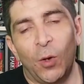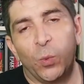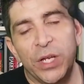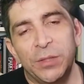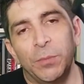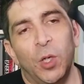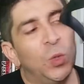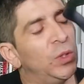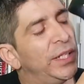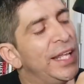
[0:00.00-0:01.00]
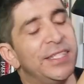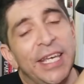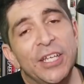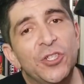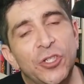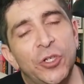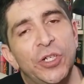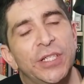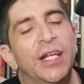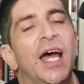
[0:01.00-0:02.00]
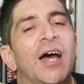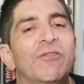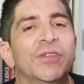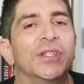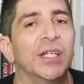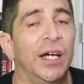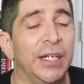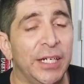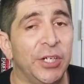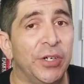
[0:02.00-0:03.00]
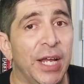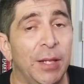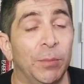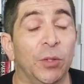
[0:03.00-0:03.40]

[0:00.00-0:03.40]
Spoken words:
Widmo lens inserts that haven't got it here yet,